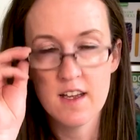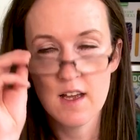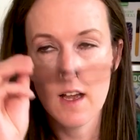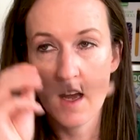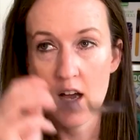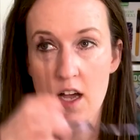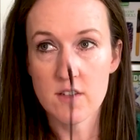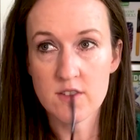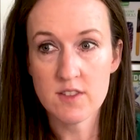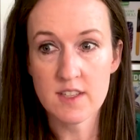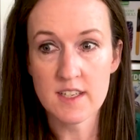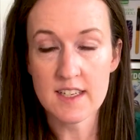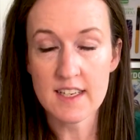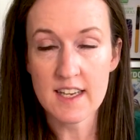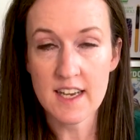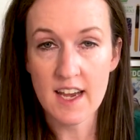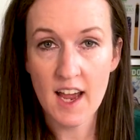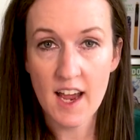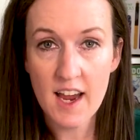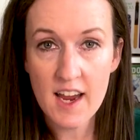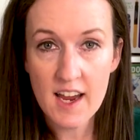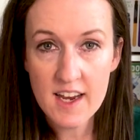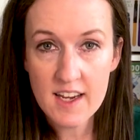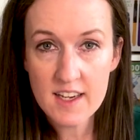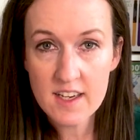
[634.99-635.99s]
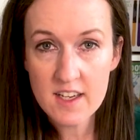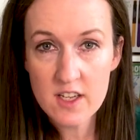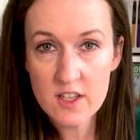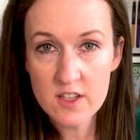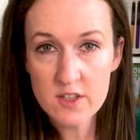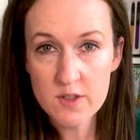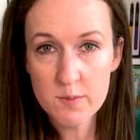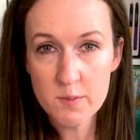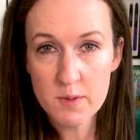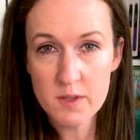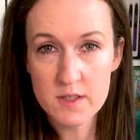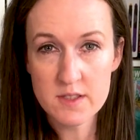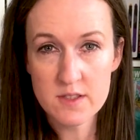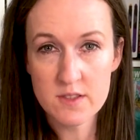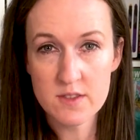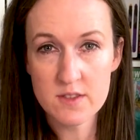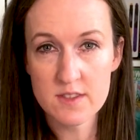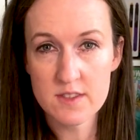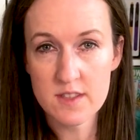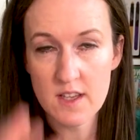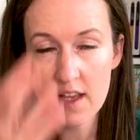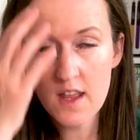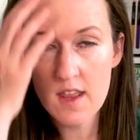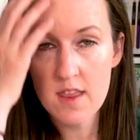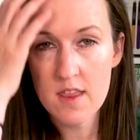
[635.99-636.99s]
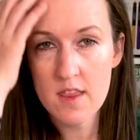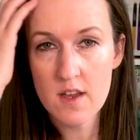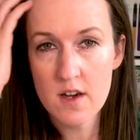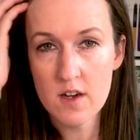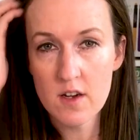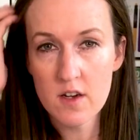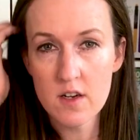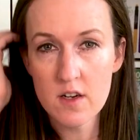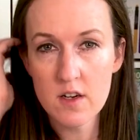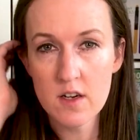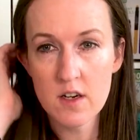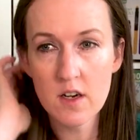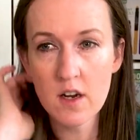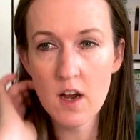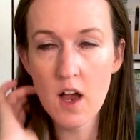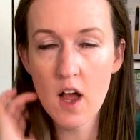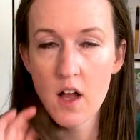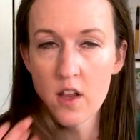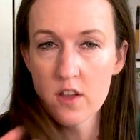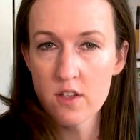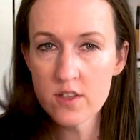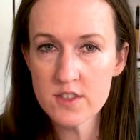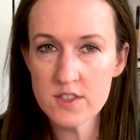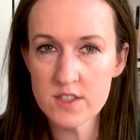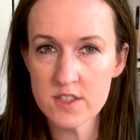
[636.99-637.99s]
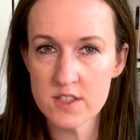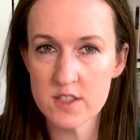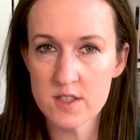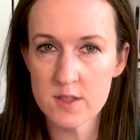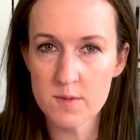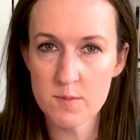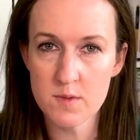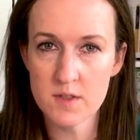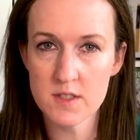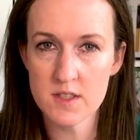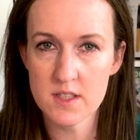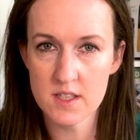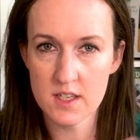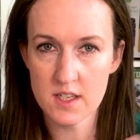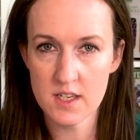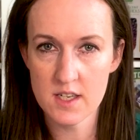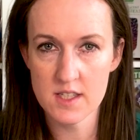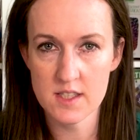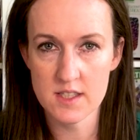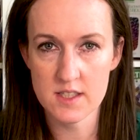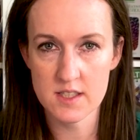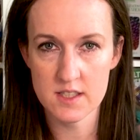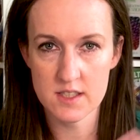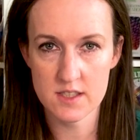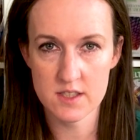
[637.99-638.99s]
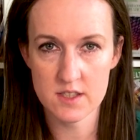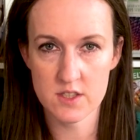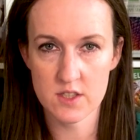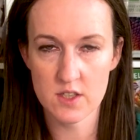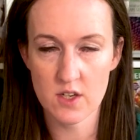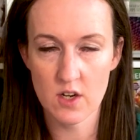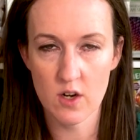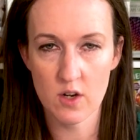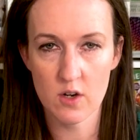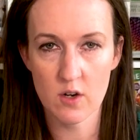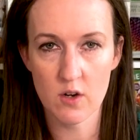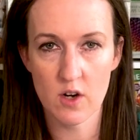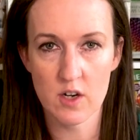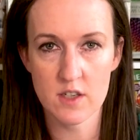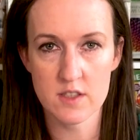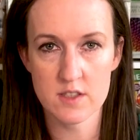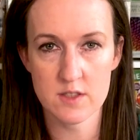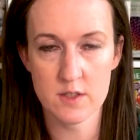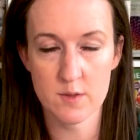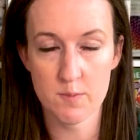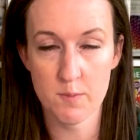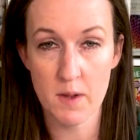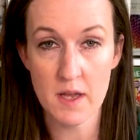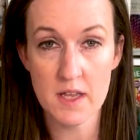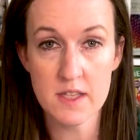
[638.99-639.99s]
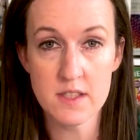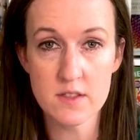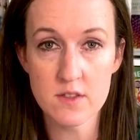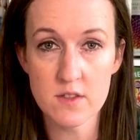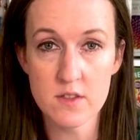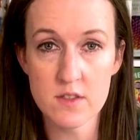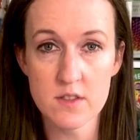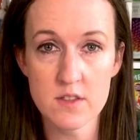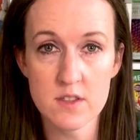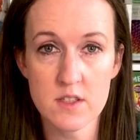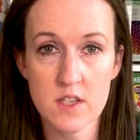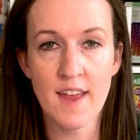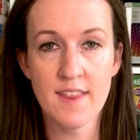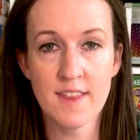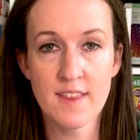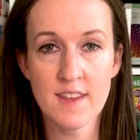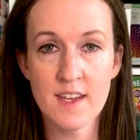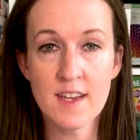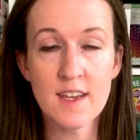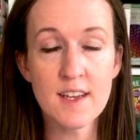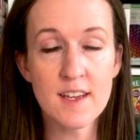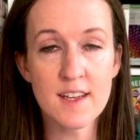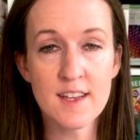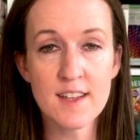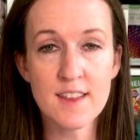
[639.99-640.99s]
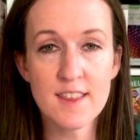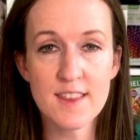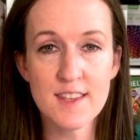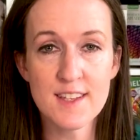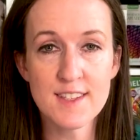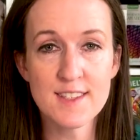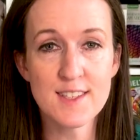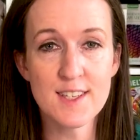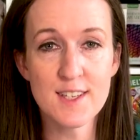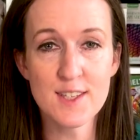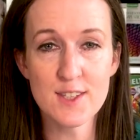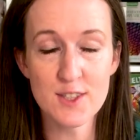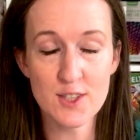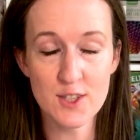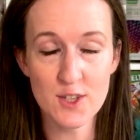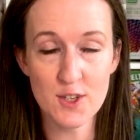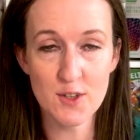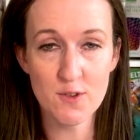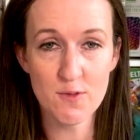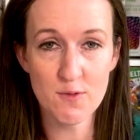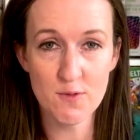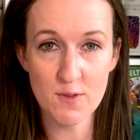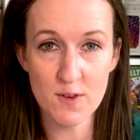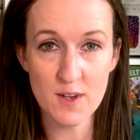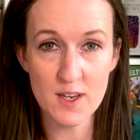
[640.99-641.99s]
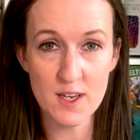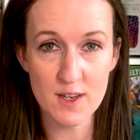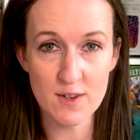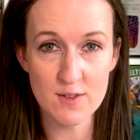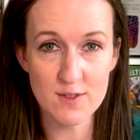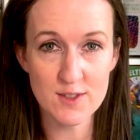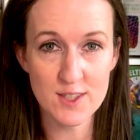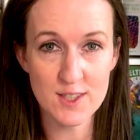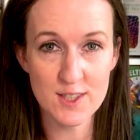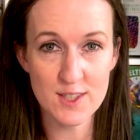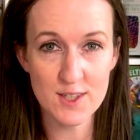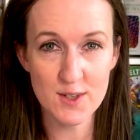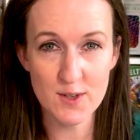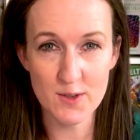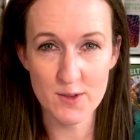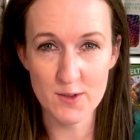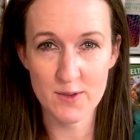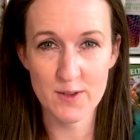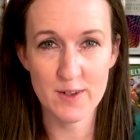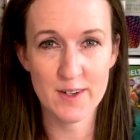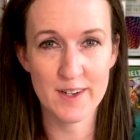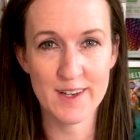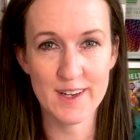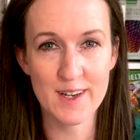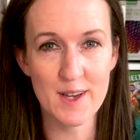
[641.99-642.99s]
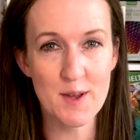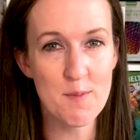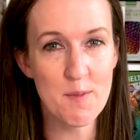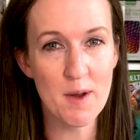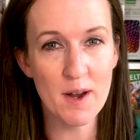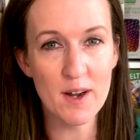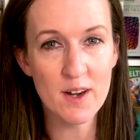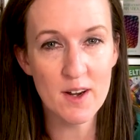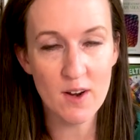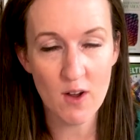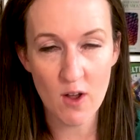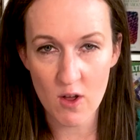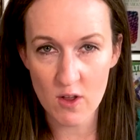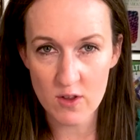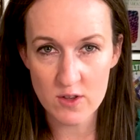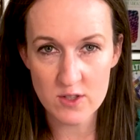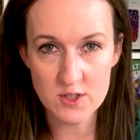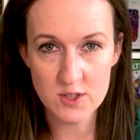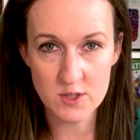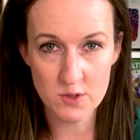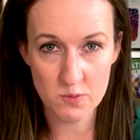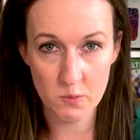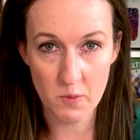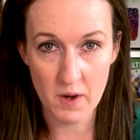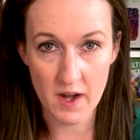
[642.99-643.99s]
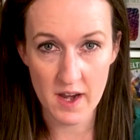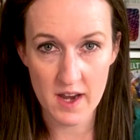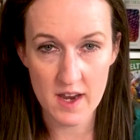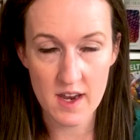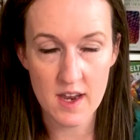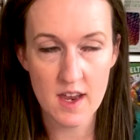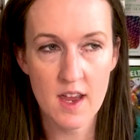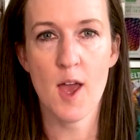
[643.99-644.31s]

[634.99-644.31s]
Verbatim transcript: I was like, nine colored pencils, and their color system isn't consistent across their pencils. I think this is a good video to do, comparing all the Derwent,